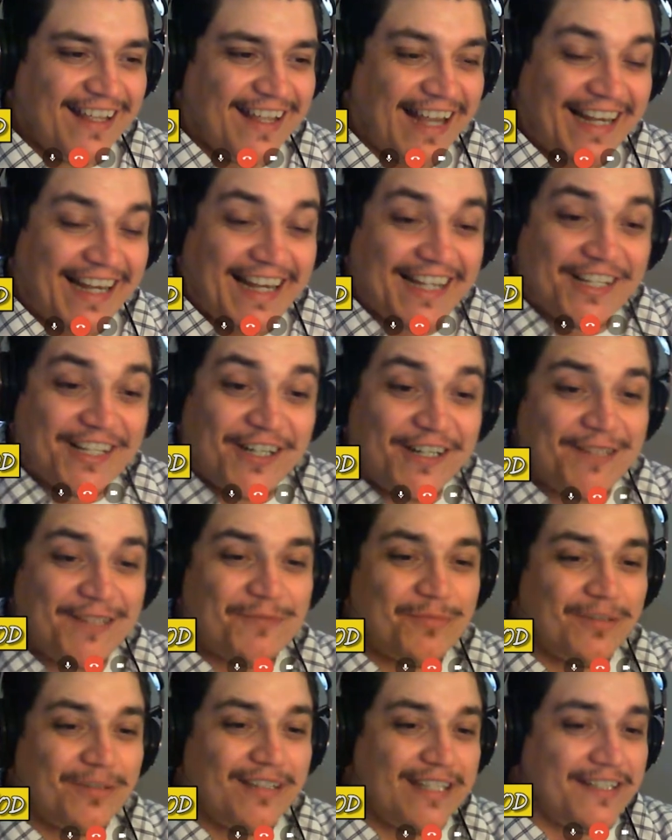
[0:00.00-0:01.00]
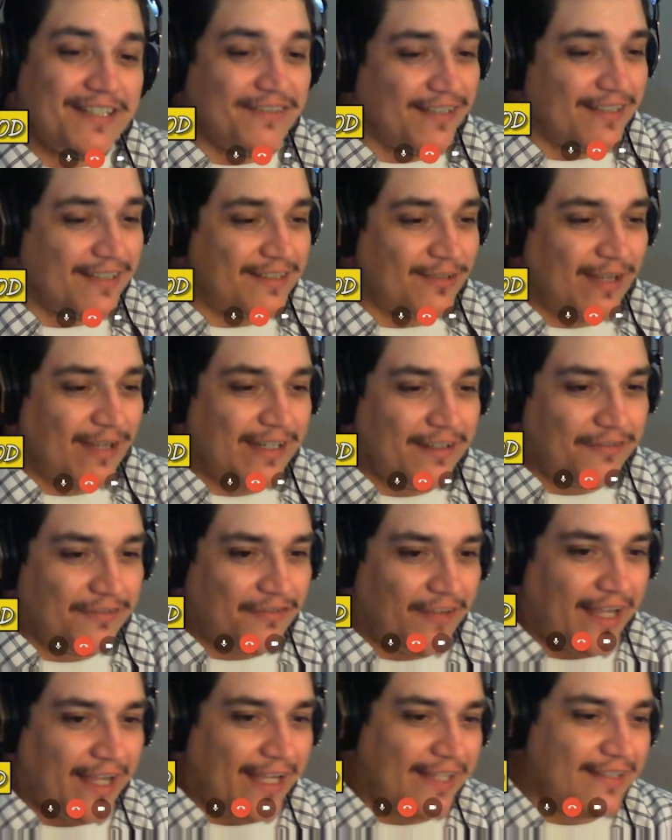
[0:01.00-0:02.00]
I couldn't believe it, so I had to
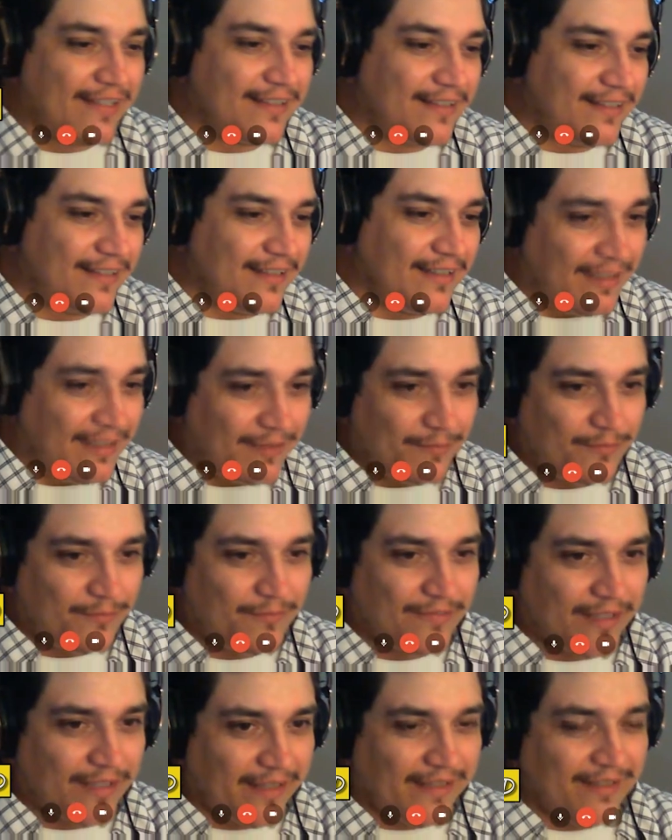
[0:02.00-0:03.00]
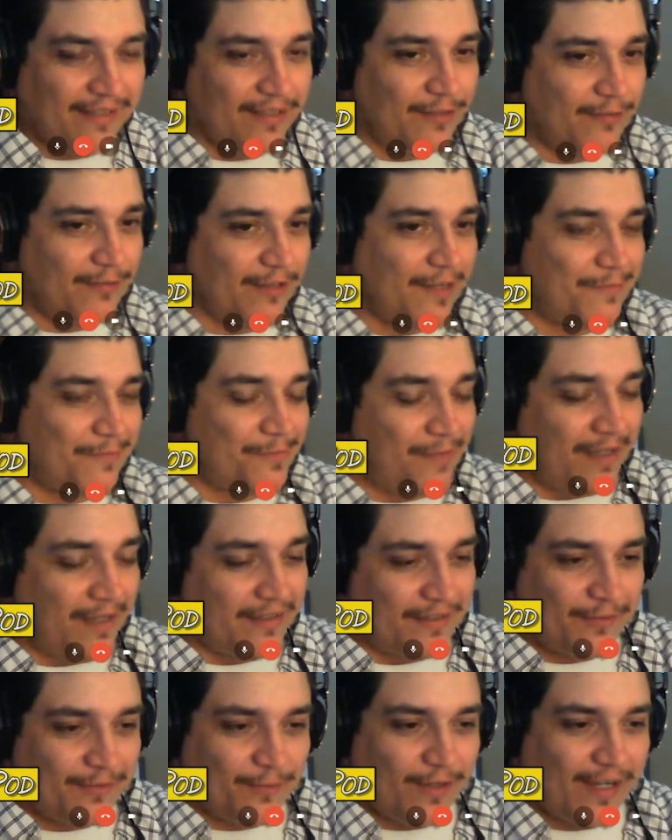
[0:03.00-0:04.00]
find a theater a couple
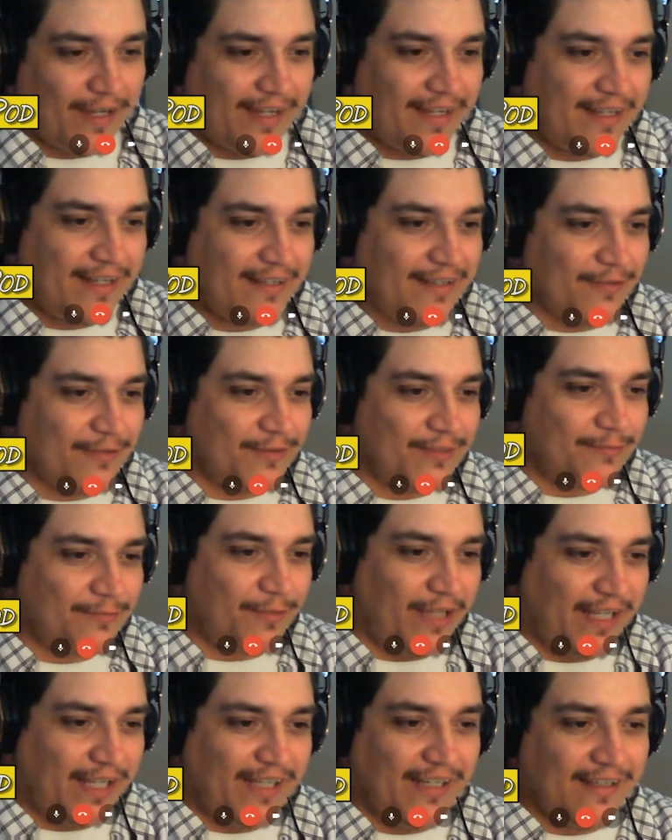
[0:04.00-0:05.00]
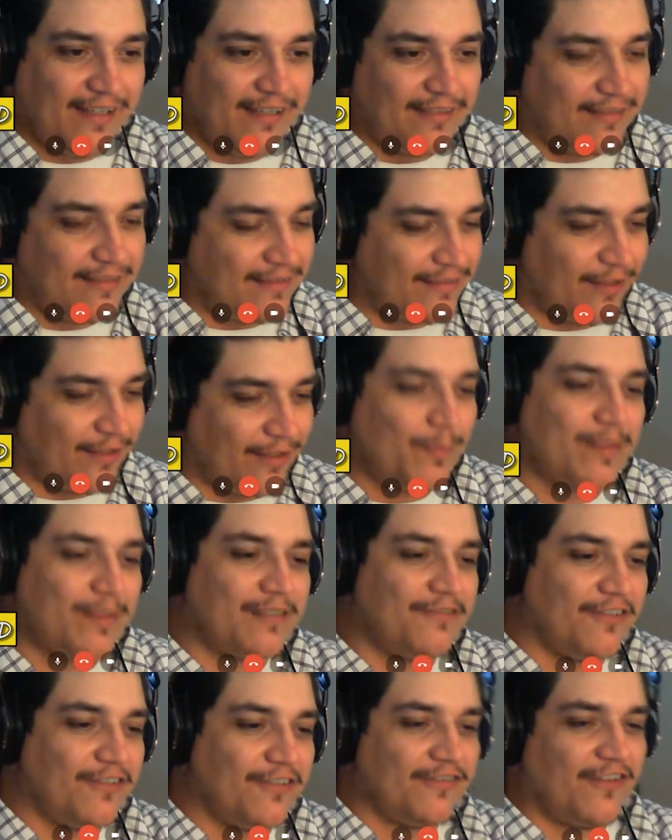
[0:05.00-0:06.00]
miles away that was playing. So I missed the
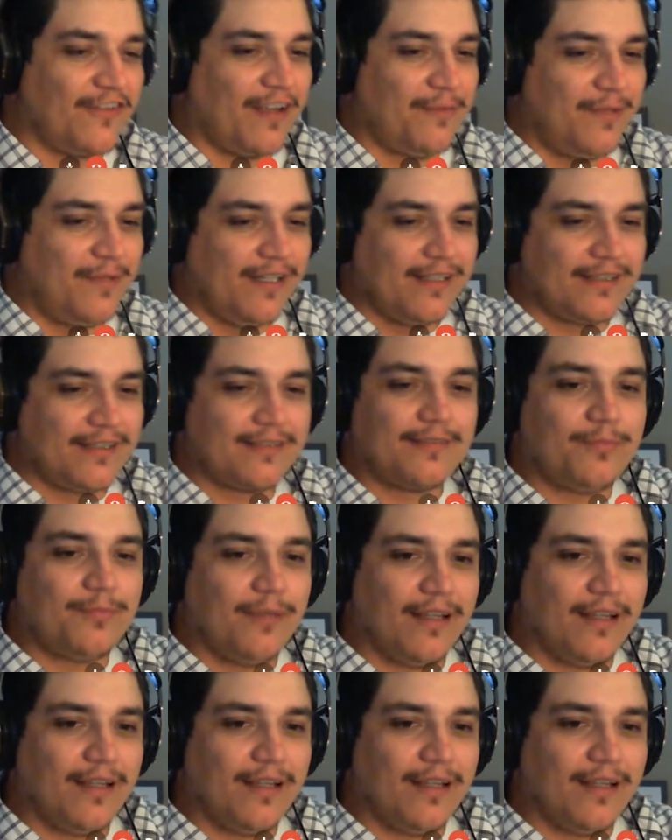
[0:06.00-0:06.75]
first 5 minutes. But